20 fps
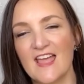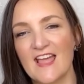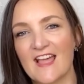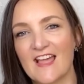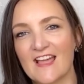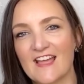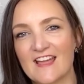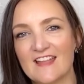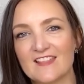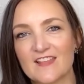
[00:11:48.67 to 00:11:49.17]

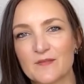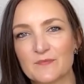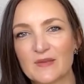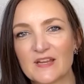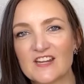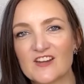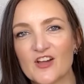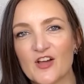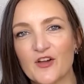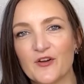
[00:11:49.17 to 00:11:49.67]
and let me
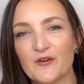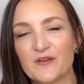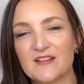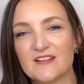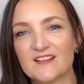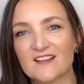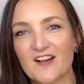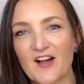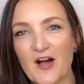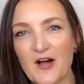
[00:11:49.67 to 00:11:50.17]
know in
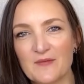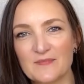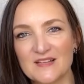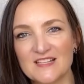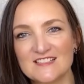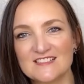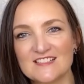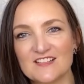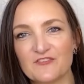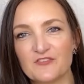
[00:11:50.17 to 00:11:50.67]
the
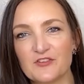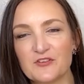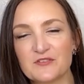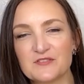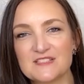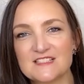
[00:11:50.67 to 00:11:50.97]
comments if you